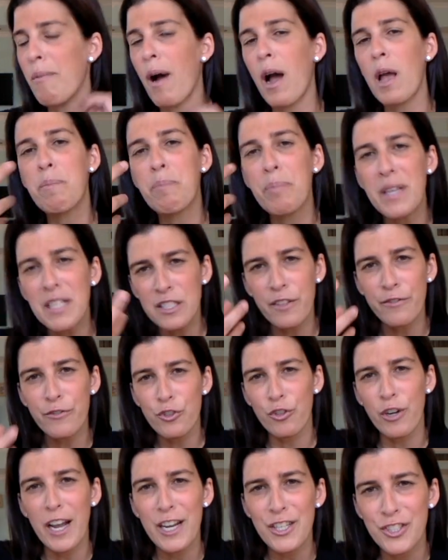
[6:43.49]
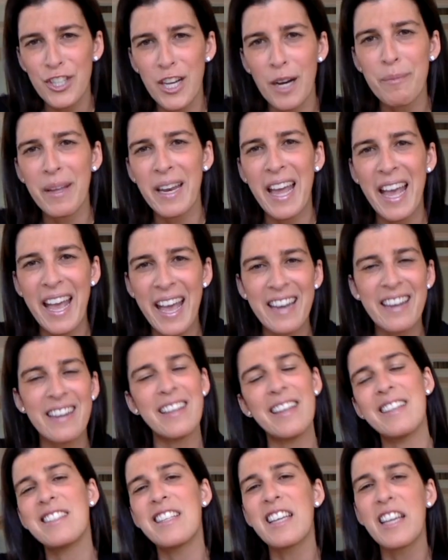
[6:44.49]
My piece of trash that I'm going to add
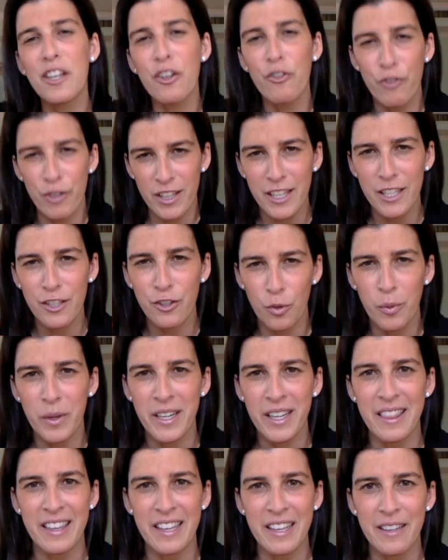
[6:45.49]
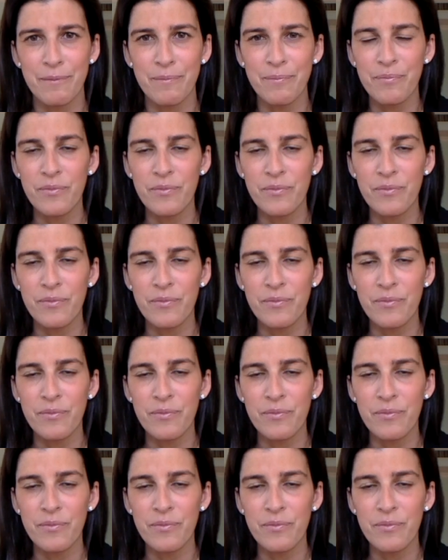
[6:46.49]
isn't going to really do anything.